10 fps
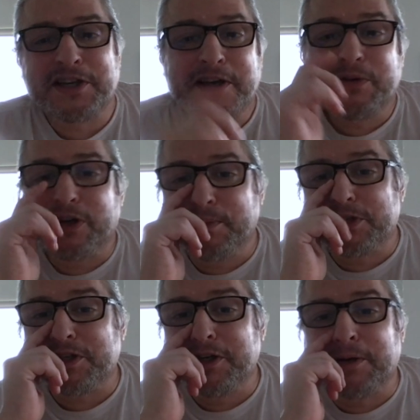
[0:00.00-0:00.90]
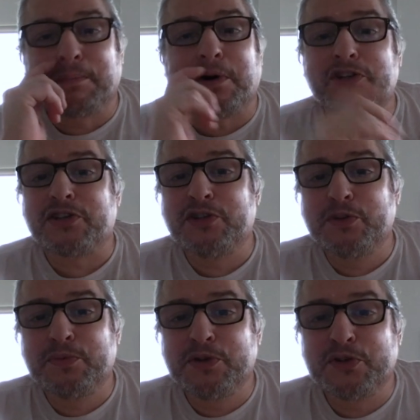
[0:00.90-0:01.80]
I'm going to be seeing a bunch of
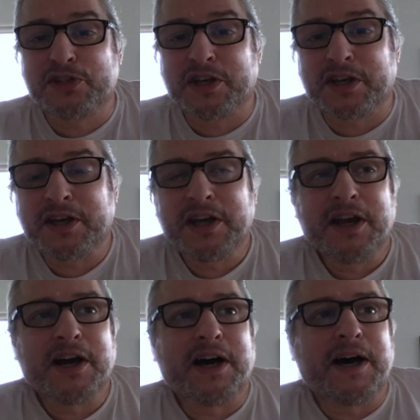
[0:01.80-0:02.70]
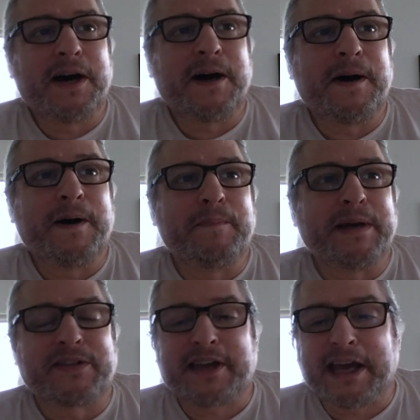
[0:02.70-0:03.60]
new music um,
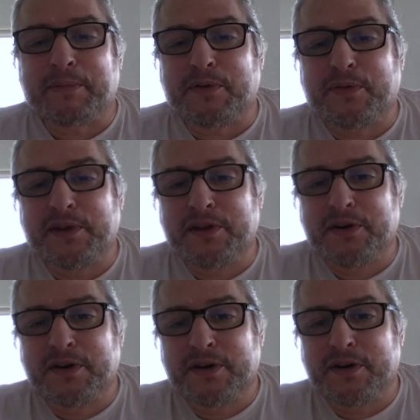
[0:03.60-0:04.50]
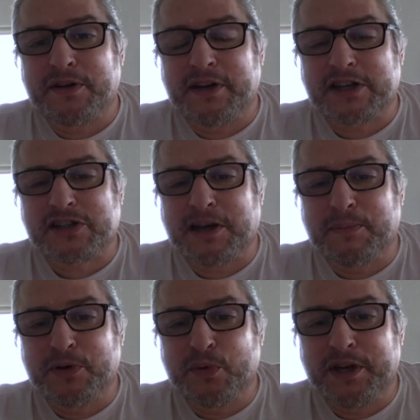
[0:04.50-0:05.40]
at the Capitol Theater in the next
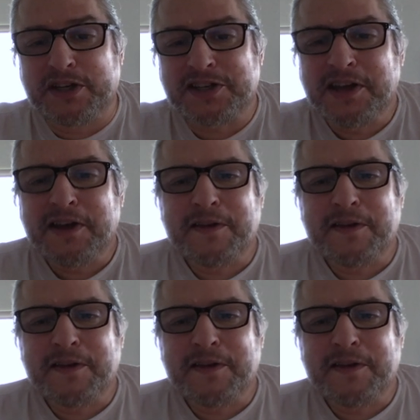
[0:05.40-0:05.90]
coming weeks.